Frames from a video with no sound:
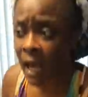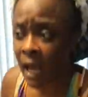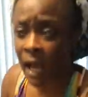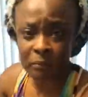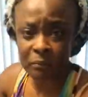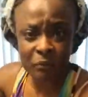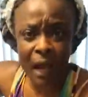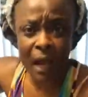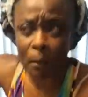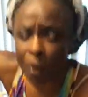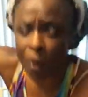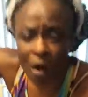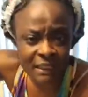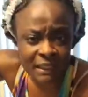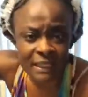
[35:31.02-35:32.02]
I'm, I'm
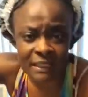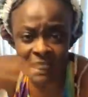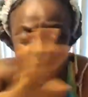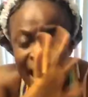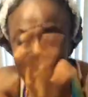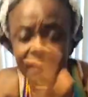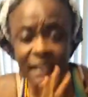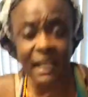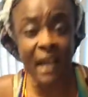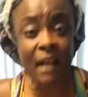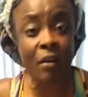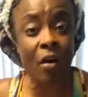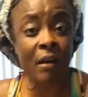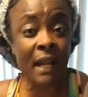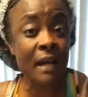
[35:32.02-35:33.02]
multi-talented
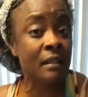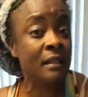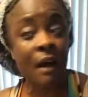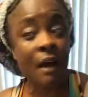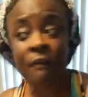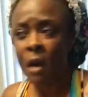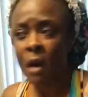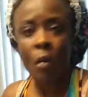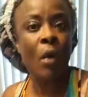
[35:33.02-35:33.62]
and all that stuff.